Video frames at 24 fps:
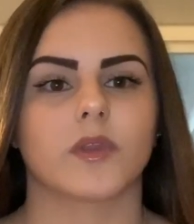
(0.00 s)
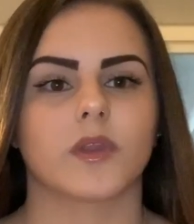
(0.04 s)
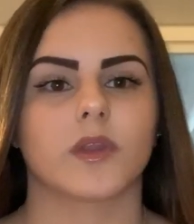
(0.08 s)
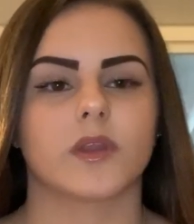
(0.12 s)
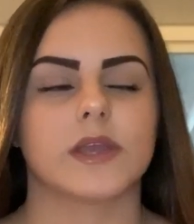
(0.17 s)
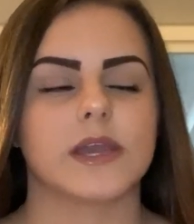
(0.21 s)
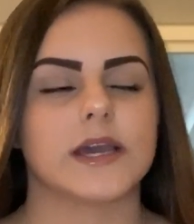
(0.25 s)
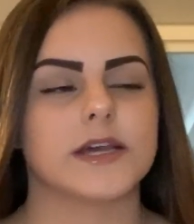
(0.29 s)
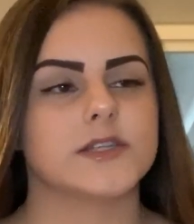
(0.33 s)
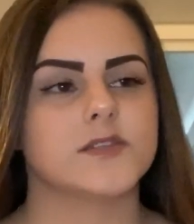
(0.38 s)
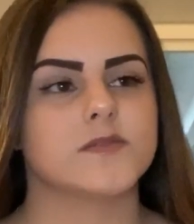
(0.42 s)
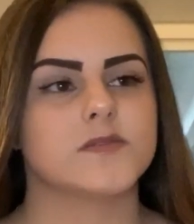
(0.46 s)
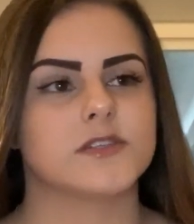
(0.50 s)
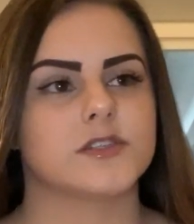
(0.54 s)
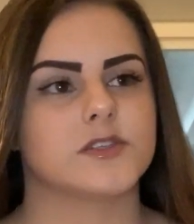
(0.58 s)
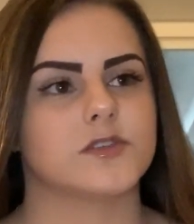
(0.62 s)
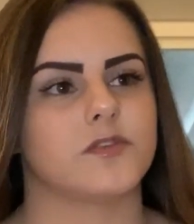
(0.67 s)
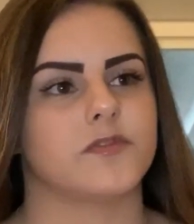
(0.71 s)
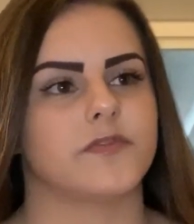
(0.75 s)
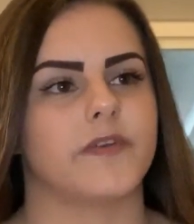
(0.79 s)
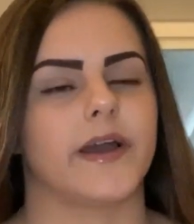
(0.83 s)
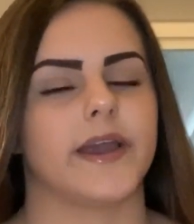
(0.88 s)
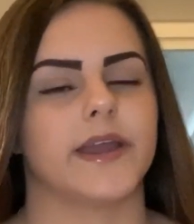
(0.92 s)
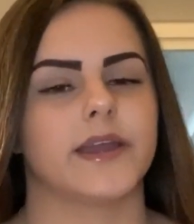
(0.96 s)
Yes, we
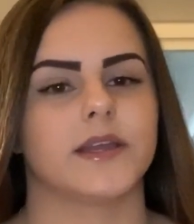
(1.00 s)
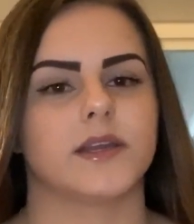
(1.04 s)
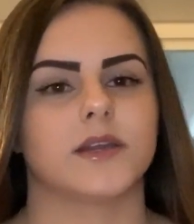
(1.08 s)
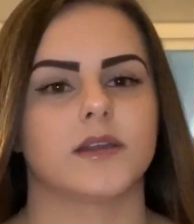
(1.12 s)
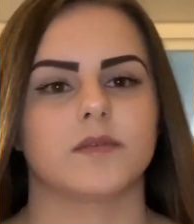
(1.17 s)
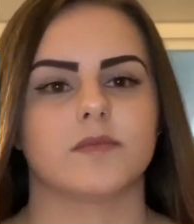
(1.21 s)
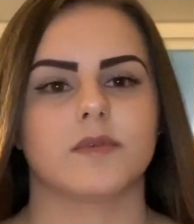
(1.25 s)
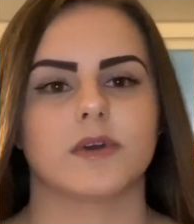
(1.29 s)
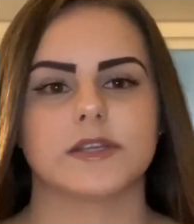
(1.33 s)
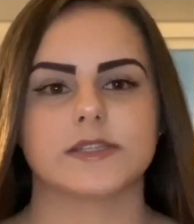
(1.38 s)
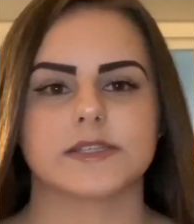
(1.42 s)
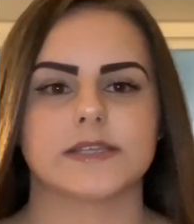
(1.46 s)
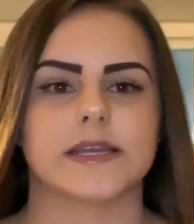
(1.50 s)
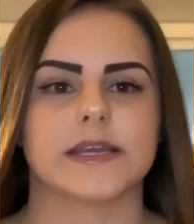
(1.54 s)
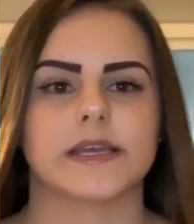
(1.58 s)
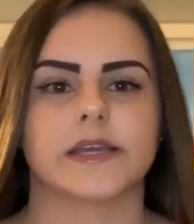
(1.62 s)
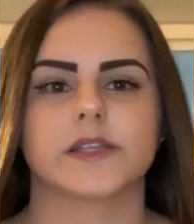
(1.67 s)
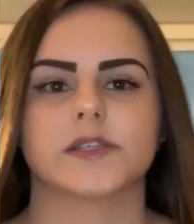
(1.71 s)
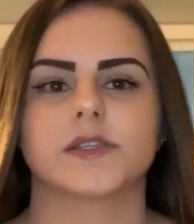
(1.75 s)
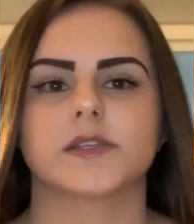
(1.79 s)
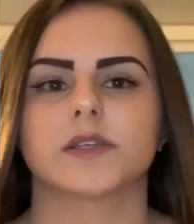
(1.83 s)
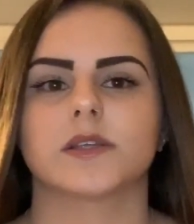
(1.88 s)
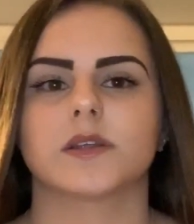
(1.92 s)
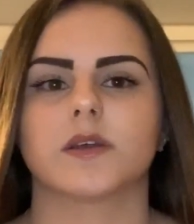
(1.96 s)
still fight. I'm not saying
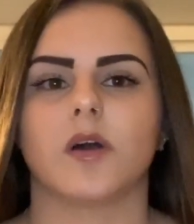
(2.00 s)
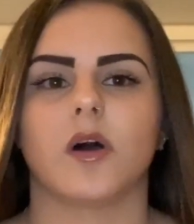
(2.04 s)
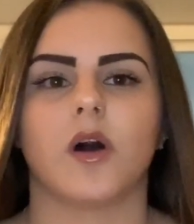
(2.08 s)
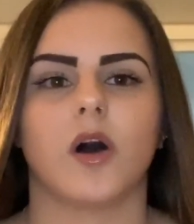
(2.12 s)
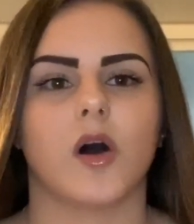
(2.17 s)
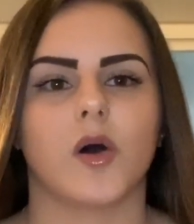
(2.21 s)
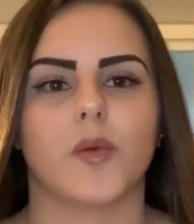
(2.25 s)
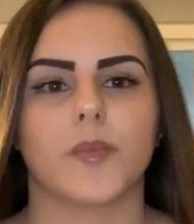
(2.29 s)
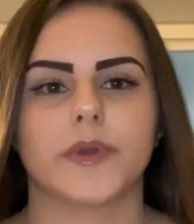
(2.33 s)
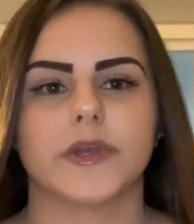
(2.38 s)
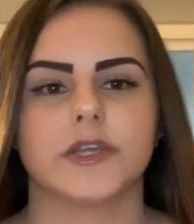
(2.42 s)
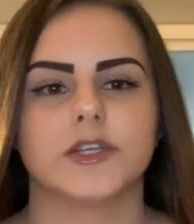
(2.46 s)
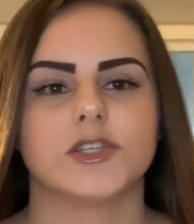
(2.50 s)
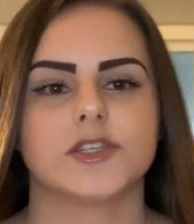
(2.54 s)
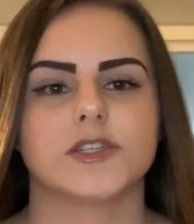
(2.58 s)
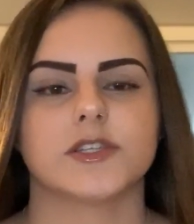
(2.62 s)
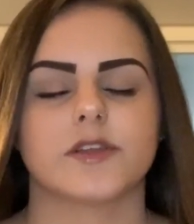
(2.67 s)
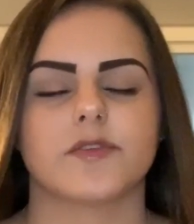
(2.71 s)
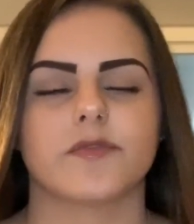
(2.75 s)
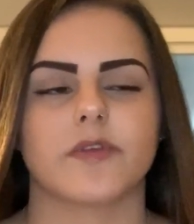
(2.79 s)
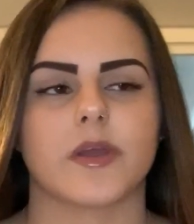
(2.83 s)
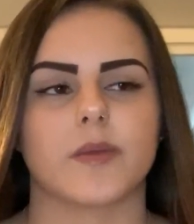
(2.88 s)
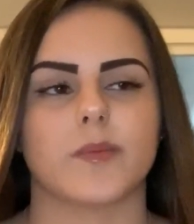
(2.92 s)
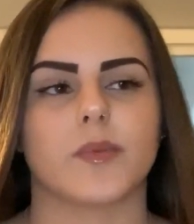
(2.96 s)
it's all peaches
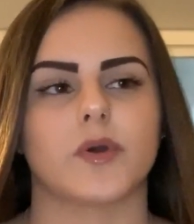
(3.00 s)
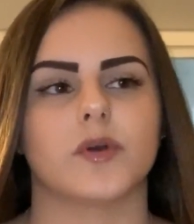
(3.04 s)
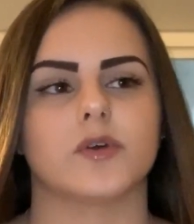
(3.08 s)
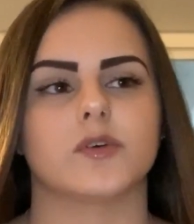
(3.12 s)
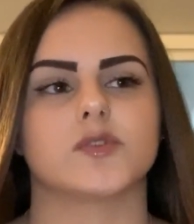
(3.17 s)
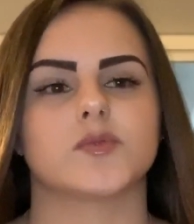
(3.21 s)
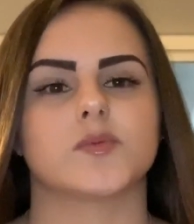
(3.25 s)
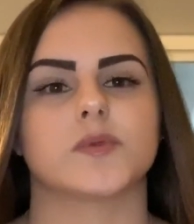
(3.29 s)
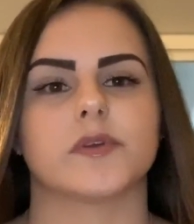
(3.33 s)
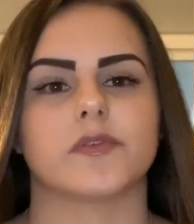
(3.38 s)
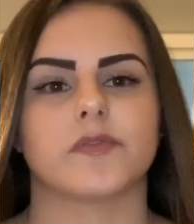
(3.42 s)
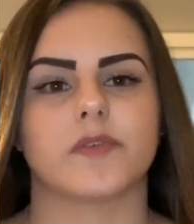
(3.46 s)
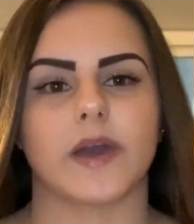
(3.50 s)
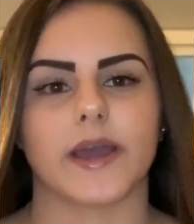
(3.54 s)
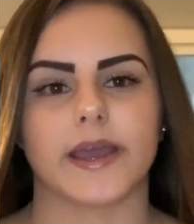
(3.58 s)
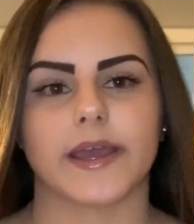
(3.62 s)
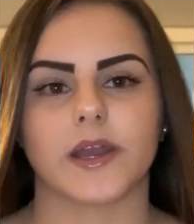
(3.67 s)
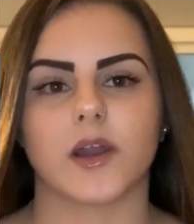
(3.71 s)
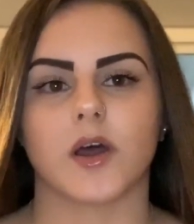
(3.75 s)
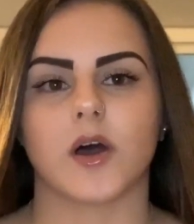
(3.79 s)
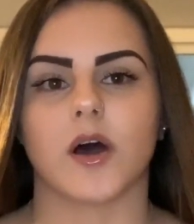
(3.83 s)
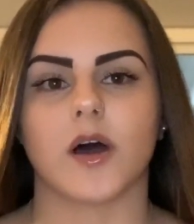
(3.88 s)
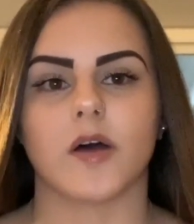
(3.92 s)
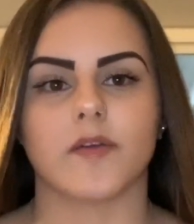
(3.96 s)
and rainbows. We
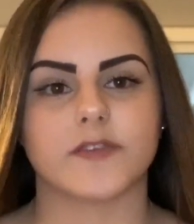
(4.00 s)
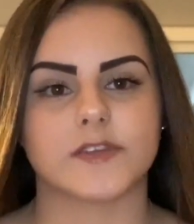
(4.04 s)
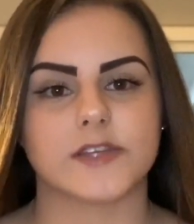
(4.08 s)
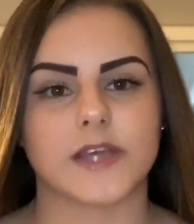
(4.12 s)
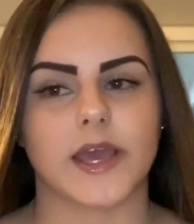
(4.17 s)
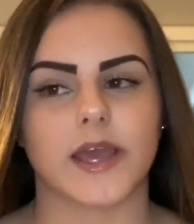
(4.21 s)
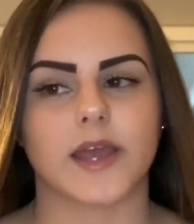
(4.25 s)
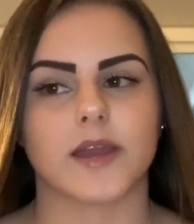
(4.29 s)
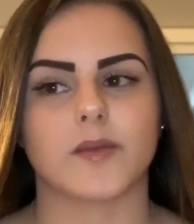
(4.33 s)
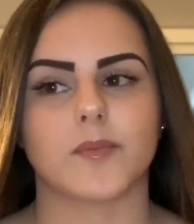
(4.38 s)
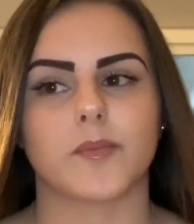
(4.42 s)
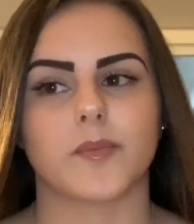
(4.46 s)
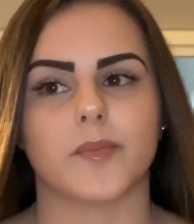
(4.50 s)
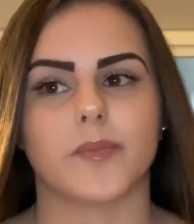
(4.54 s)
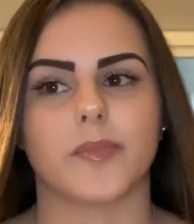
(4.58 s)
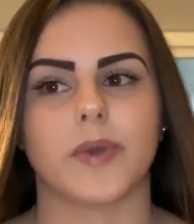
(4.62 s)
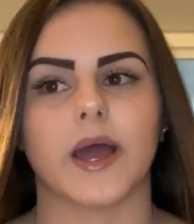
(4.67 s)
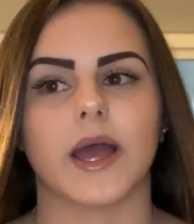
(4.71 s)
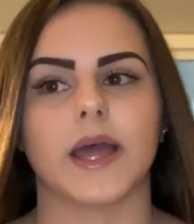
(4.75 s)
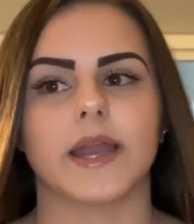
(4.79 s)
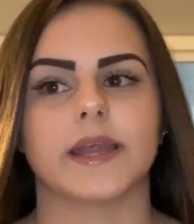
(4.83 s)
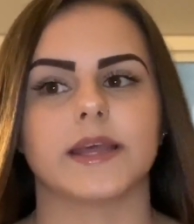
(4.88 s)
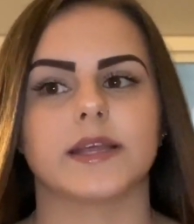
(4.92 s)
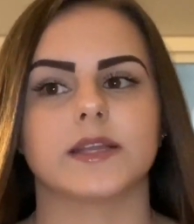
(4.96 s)
fight often,
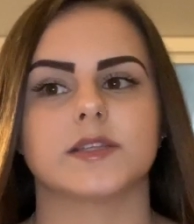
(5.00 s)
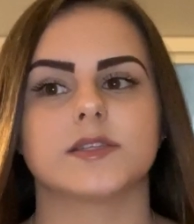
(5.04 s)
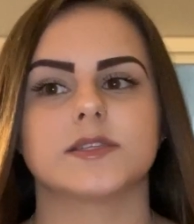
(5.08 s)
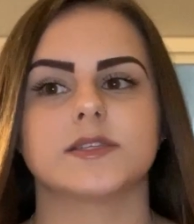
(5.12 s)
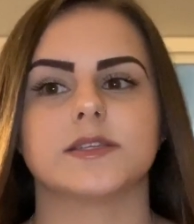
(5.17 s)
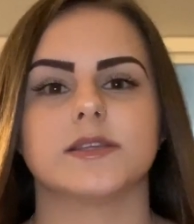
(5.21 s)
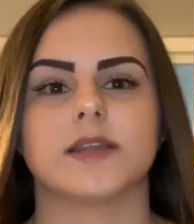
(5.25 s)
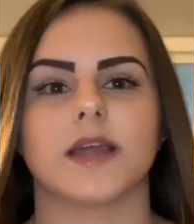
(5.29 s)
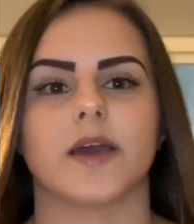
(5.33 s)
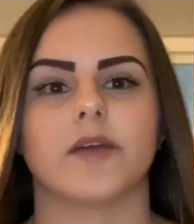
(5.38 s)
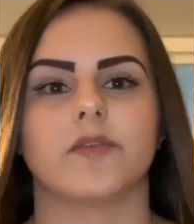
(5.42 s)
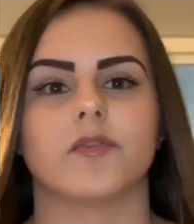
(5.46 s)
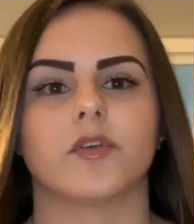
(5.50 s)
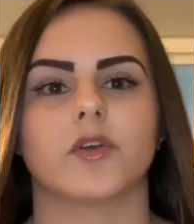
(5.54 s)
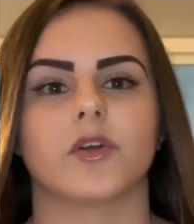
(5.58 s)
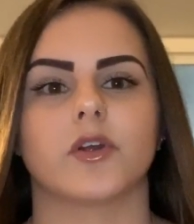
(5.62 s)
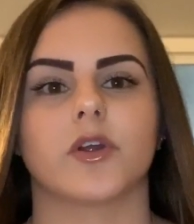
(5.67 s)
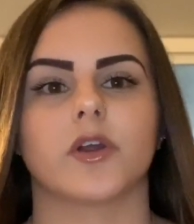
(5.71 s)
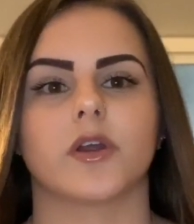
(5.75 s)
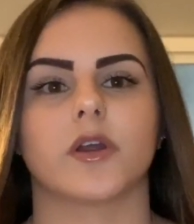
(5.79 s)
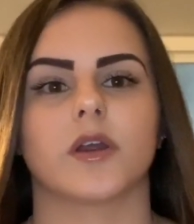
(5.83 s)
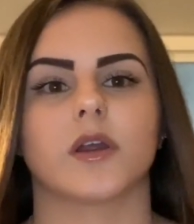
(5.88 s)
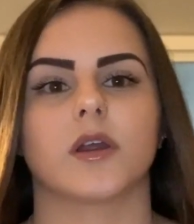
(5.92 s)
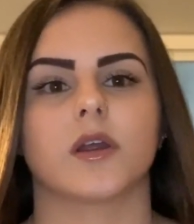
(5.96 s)
but it's
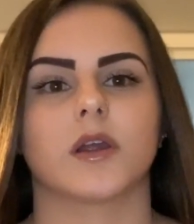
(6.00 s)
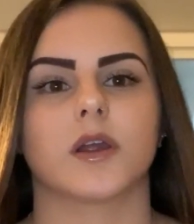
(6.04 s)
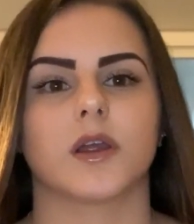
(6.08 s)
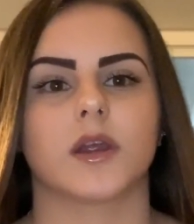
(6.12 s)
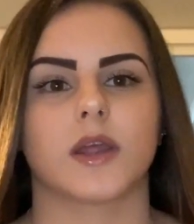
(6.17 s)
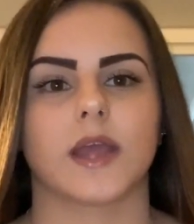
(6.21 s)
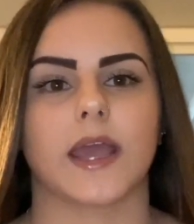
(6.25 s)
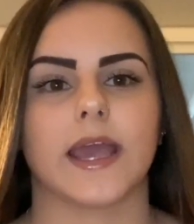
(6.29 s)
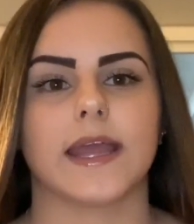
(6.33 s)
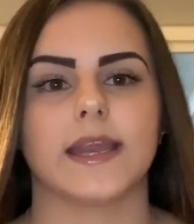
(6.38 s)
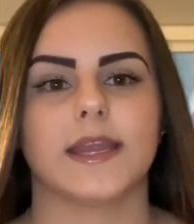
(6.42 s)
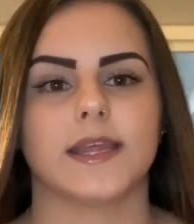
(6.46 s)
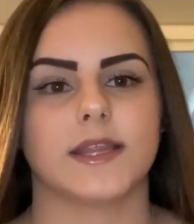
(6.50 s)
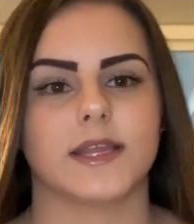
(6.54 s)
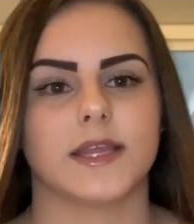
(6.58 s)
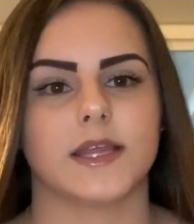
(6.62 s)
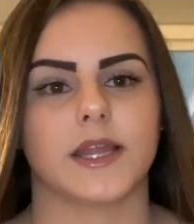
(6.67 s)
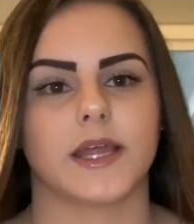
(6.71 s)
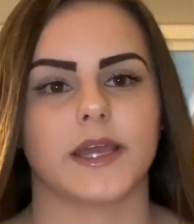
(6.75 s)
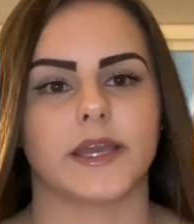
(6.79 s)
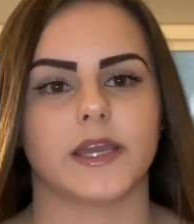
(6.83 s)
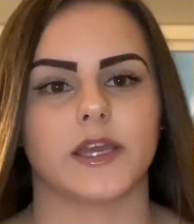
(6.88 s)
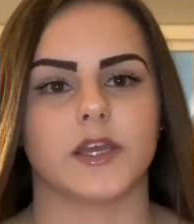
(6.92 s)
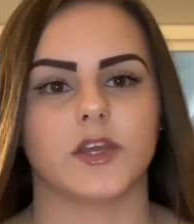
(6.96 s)
never anything
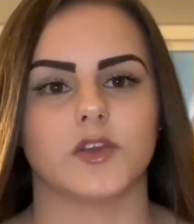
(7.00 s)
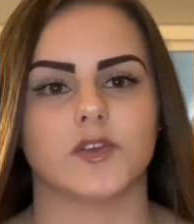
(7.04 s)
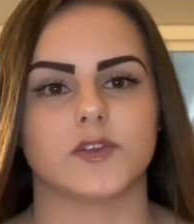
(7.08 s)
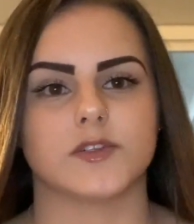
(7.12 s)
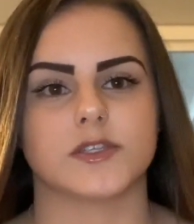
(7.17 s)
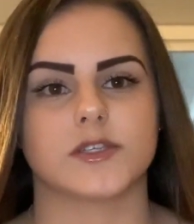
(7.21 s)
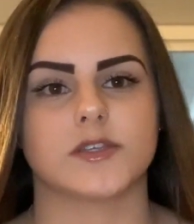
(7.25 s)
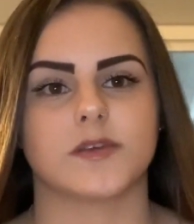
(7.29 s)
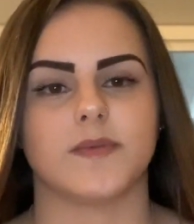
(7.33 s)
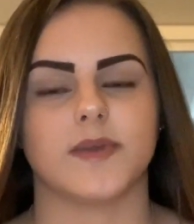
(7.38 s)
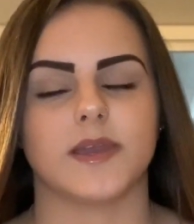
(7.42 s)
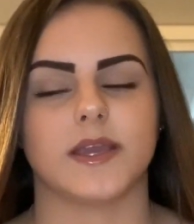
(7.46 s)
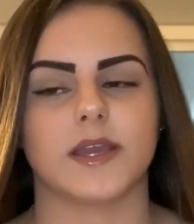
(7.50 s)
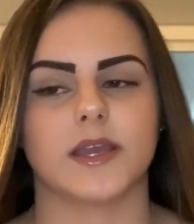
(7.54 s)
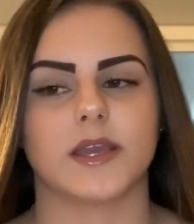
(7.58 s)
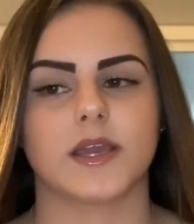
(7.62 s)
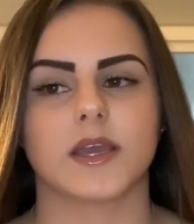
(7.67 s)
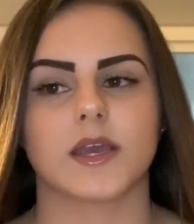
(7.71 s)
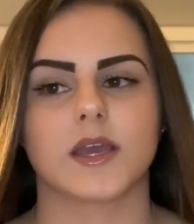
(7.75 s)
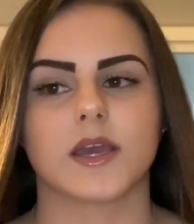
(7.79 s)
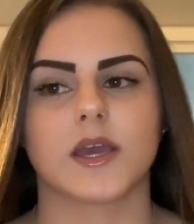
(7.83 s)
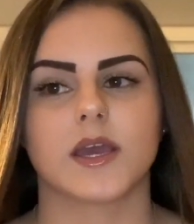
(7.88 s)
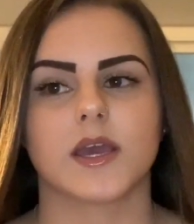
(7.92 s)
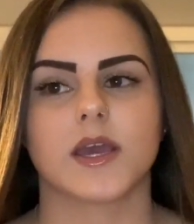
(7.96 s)
like it used to be.